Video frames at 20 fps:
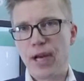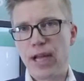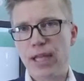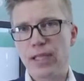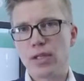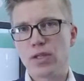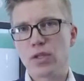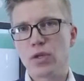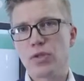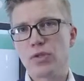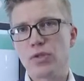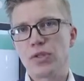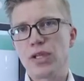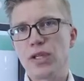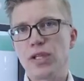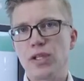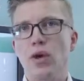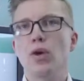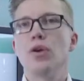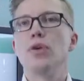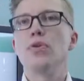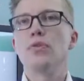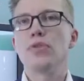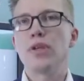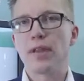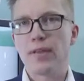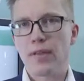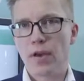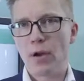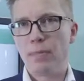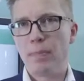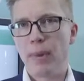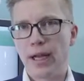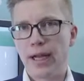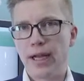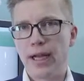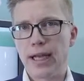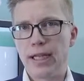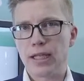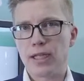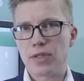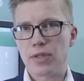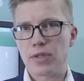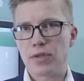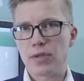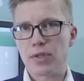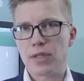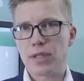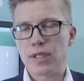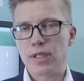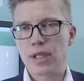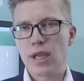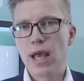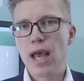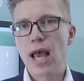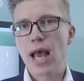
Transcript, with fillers: data sources or using third-party data sources.